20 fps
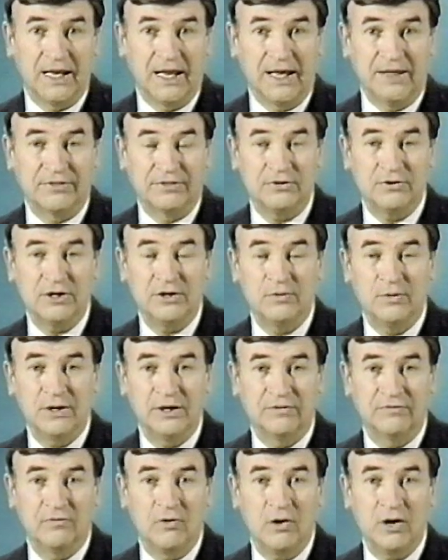And 31
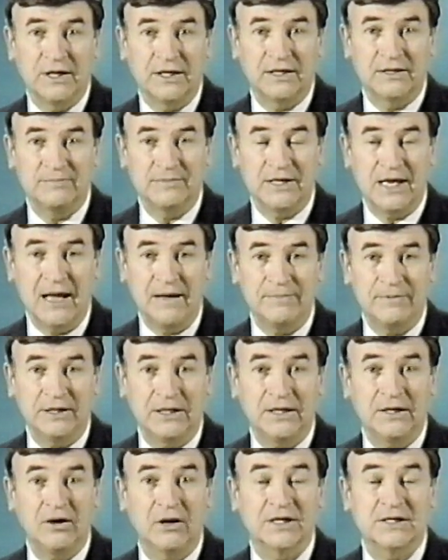to 40 can be
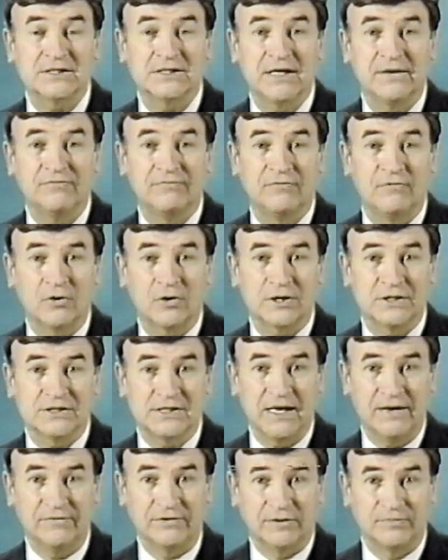happening on a
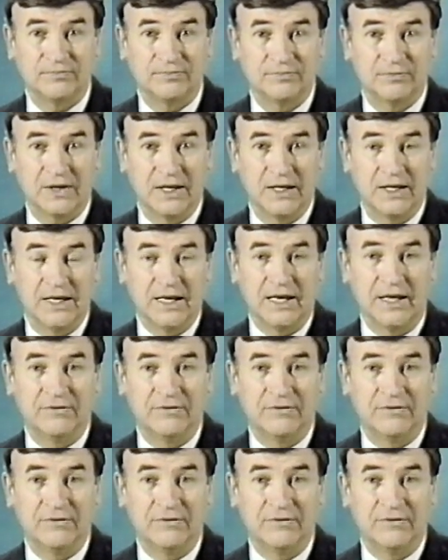747. And